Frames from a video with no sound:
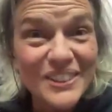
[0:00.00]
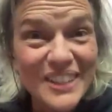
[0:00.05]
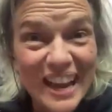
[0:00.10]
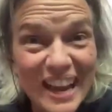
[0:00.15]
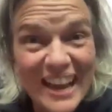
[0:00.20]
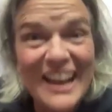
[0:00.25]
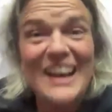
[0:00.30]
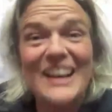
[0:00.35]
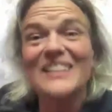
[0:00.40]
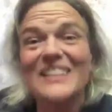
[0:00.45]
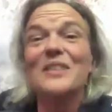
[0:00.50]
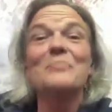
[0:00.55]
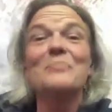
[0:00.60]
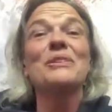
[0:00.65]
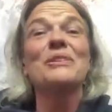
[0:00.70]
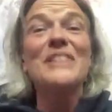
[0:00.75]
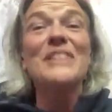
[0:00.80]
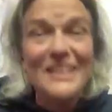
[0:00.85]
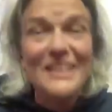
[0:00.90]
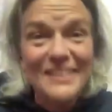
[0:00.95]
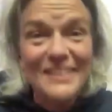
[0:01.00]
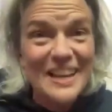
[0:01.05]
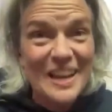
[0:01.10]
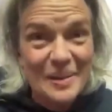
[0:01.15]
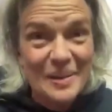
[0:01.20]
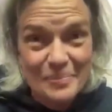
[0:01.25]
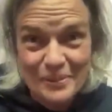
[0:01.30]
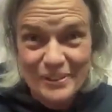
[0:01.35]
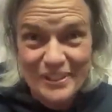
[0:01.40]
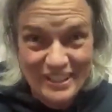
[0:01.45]
dad completed the
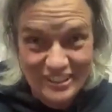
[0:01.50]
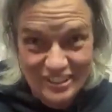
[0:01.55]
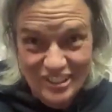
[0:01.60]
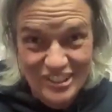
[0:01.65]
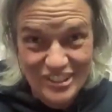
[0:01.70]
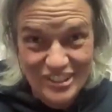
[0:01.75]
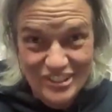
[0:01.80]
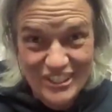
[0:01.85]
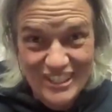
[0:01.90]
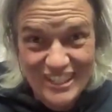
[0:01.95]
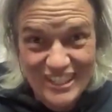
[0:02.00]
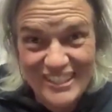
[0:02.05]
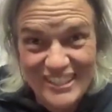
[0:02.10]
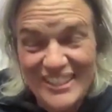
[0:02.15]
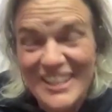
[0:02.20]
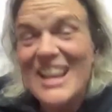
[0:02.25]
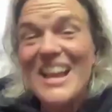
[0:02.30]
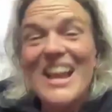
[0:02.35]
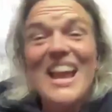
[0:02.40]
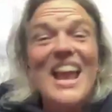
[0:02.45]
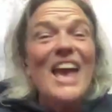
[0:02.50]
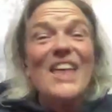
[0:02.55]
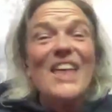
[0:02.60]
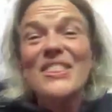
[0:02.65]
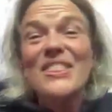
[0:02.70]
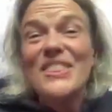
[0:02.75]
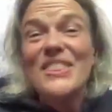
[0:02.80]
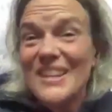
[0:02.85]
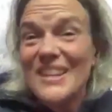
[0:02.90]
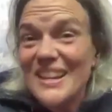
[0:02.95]
Appalachian Trail
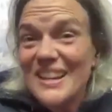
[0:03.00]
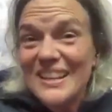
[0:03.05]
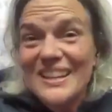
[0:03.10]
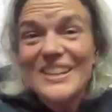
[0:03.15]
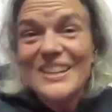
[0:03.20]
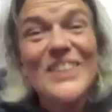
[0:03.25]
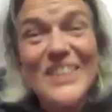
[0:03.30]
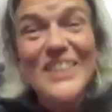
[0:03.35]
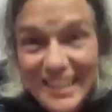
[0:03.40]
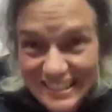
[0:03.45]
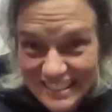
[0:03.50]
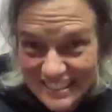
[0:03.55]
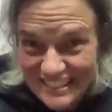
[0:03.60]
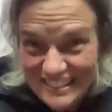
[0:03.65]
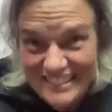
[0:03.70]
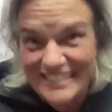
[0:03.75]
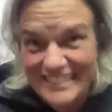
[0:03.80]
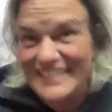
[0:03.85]
and the internet